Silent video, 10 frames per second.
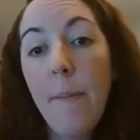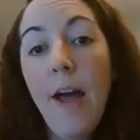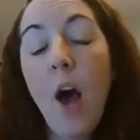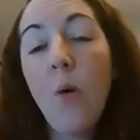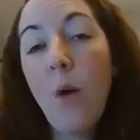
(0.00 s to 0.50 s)

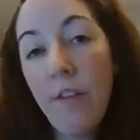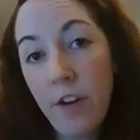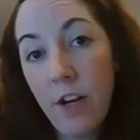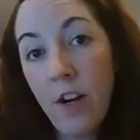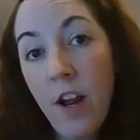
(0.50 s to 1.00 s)

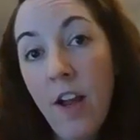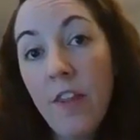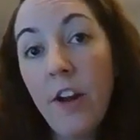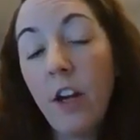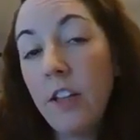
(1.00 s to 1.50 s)
However,
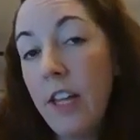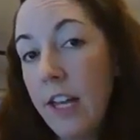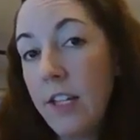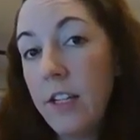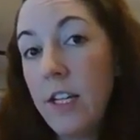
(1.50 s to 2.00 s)
there are
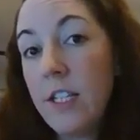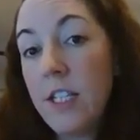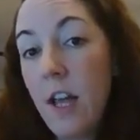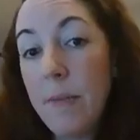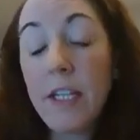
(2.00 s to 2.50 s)
likely
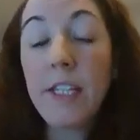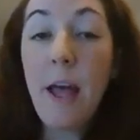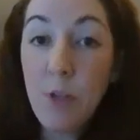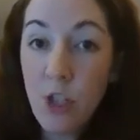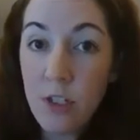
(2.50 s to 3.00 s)
some
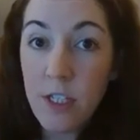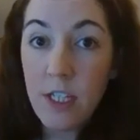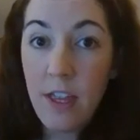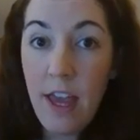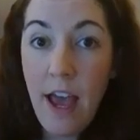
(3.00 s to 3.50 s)
exceptions
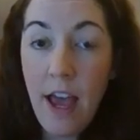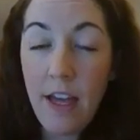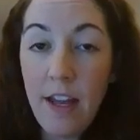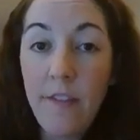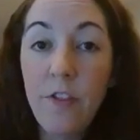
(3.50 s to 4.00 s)
to that,
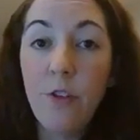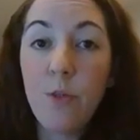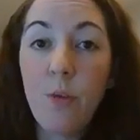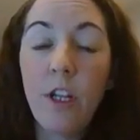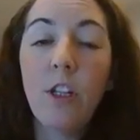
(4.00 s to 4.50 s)
and those
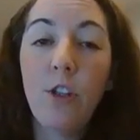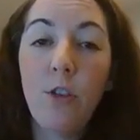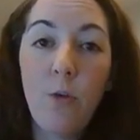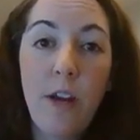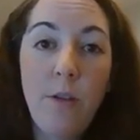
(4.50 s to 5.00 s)
would
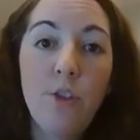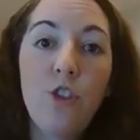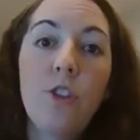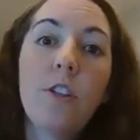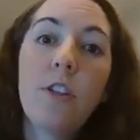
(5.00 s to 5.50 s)
include what I was
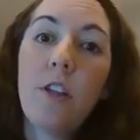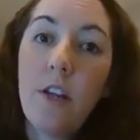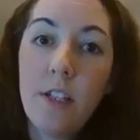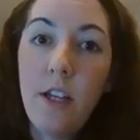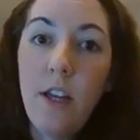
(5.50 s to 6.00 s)
just
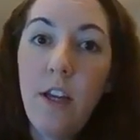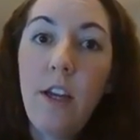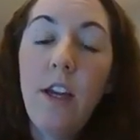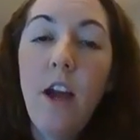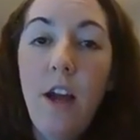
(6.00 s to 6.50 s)

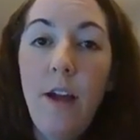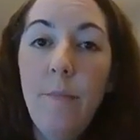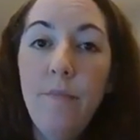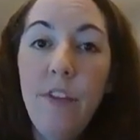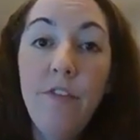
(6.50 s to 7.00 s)
discussing,
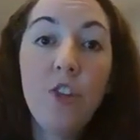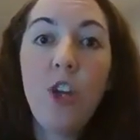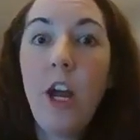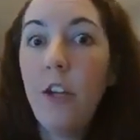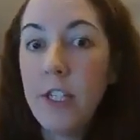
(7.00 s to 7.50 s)
if the
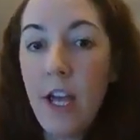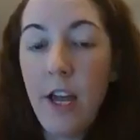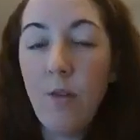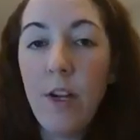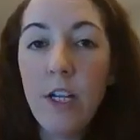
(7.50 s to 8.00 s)
child is high
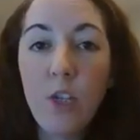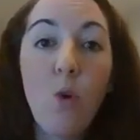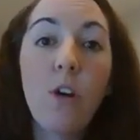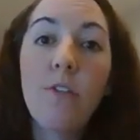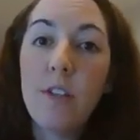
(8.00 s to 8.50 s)
risk
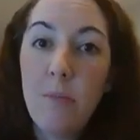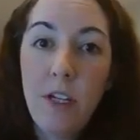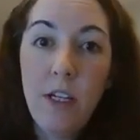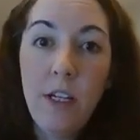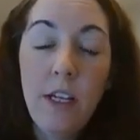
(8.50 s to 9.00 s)
or if
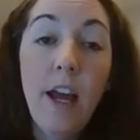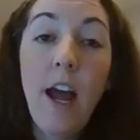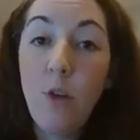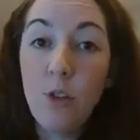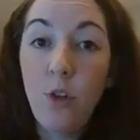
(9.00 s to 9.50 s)
somebody in the
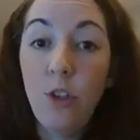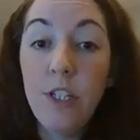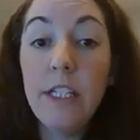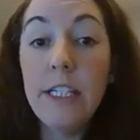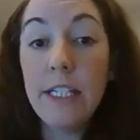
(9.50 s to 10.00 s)
household
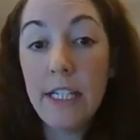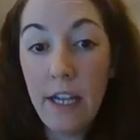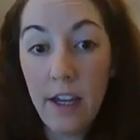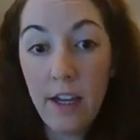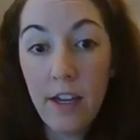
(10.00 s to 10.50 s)
is
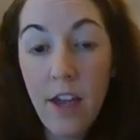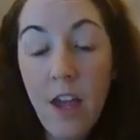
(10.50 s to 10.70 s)
sick.